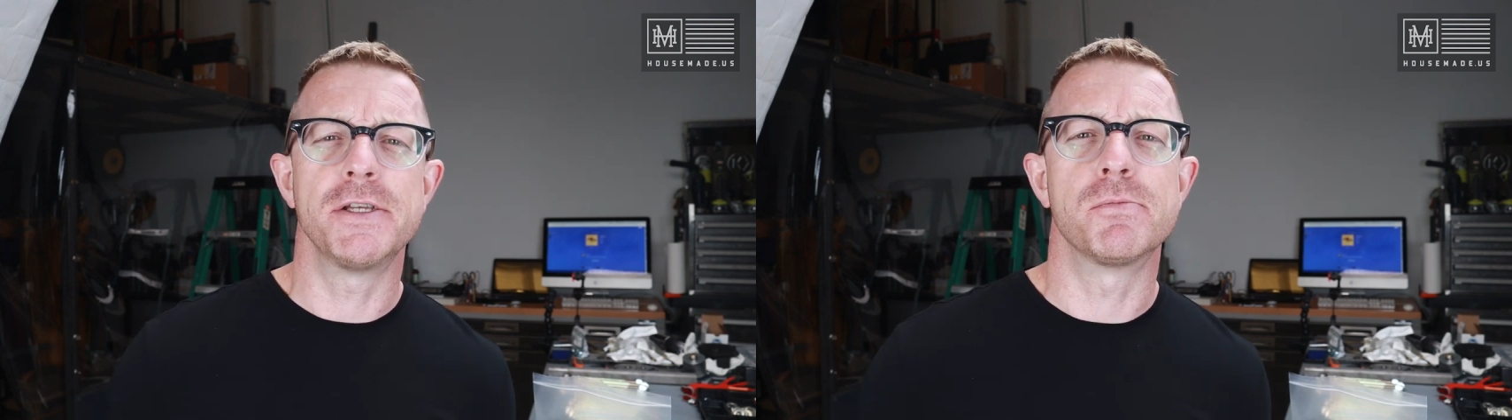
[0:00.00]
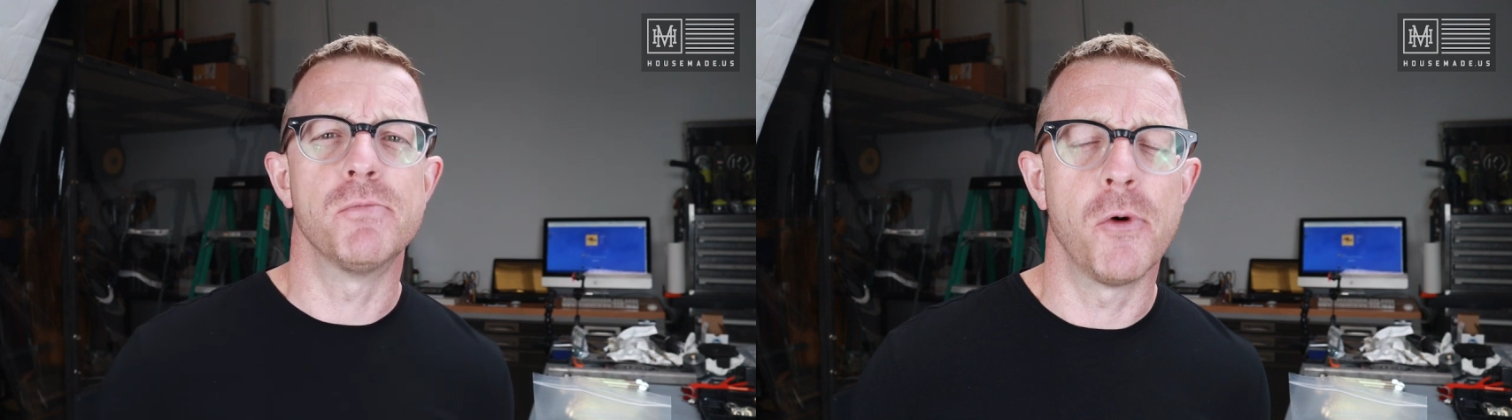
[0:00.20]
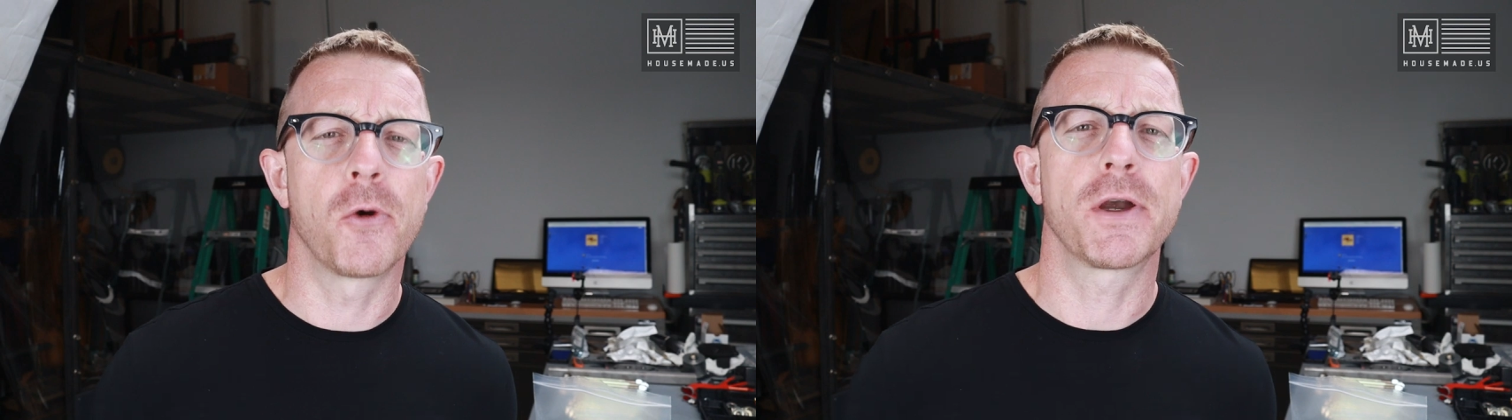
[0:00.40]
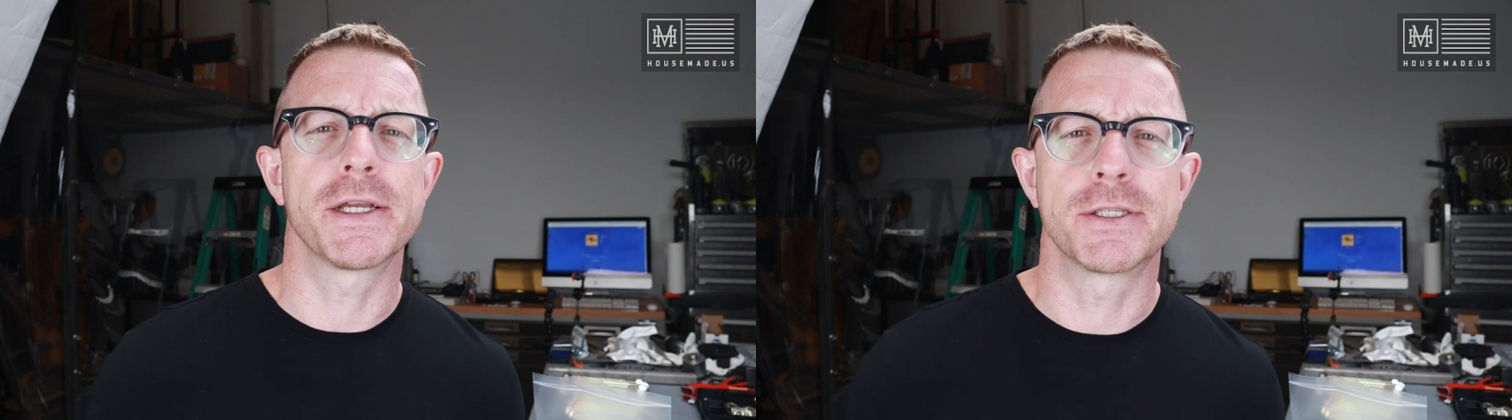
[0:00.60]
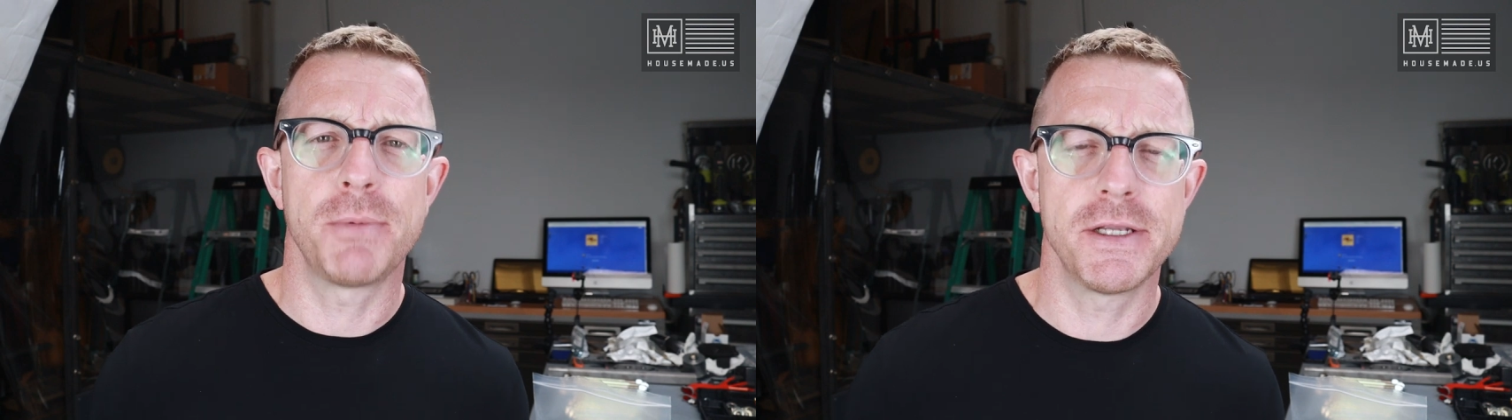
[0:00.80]
is more
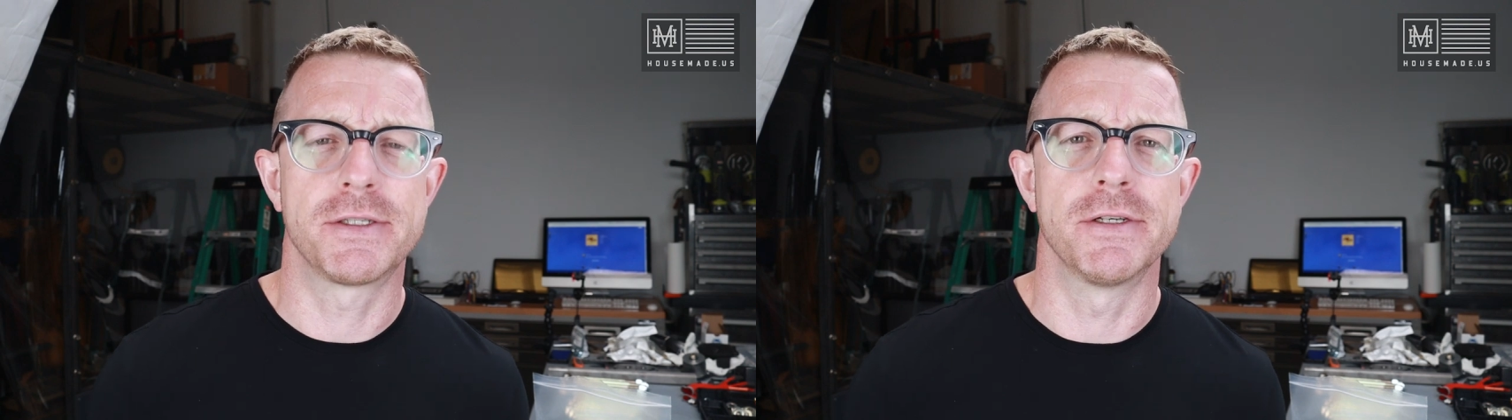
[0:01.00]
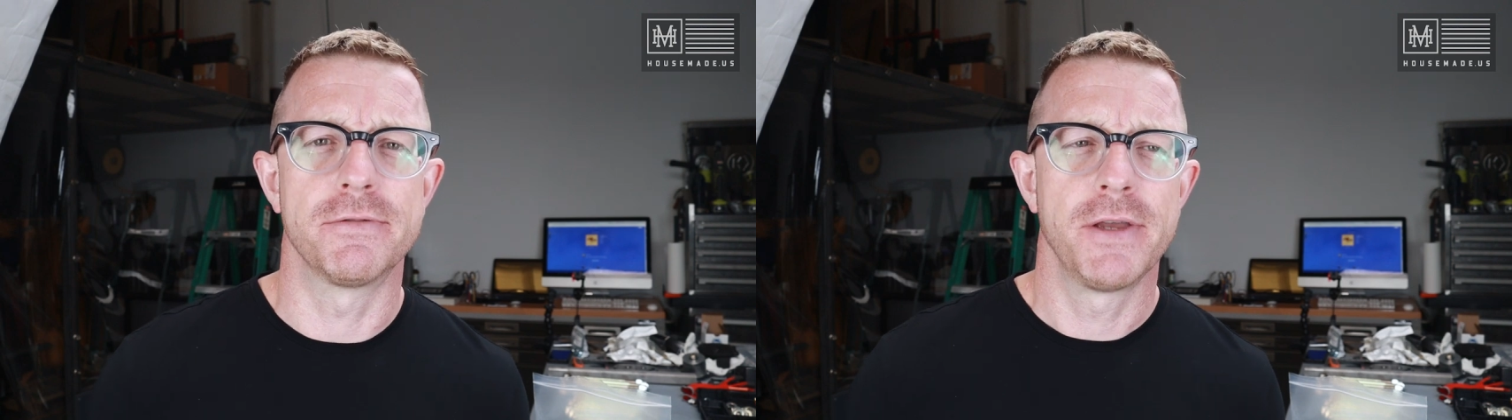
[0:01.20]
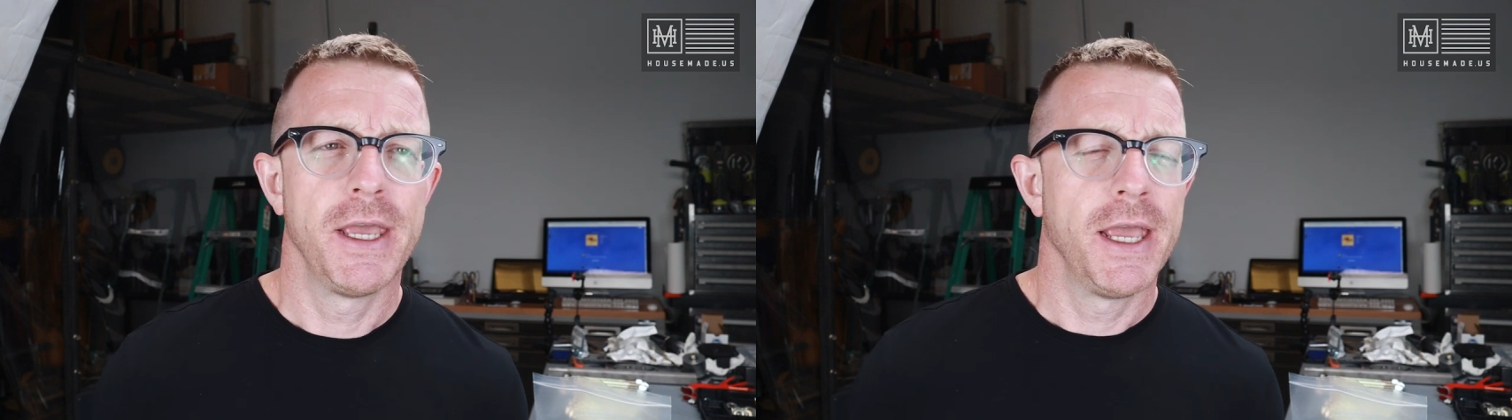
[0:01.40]
expensive.